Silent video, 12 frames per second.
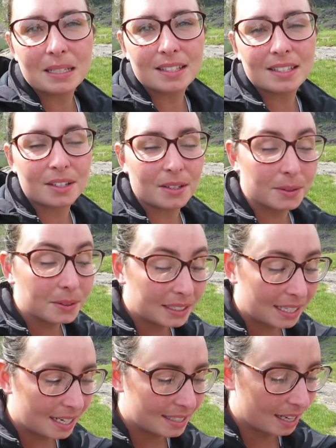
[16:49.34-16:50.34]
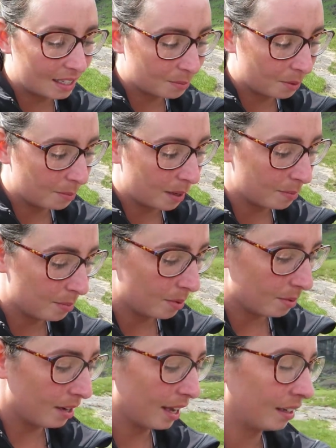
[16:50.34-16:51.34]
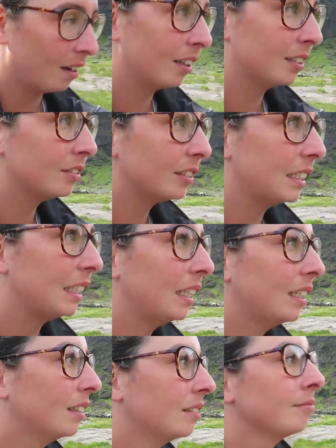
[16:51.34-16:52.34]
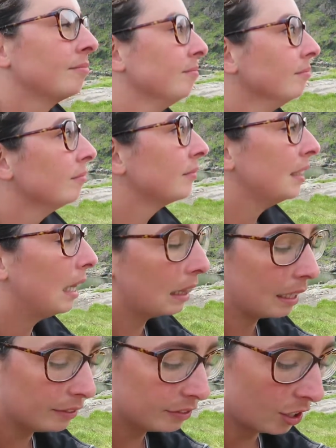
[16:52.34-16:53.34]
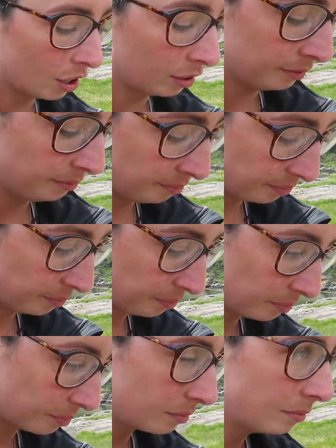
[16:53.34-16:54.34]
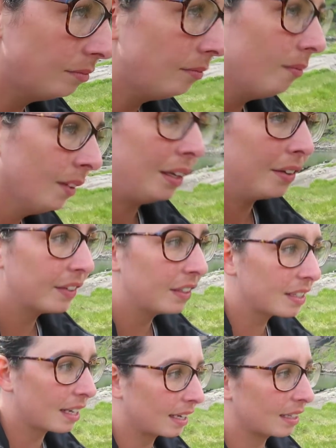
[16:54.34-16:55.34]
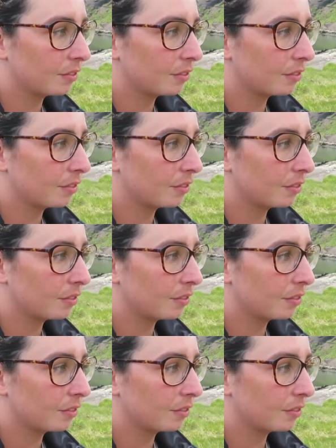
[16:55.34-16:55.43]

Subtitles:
places that are only accessible by boat and aren't really lived on feels like a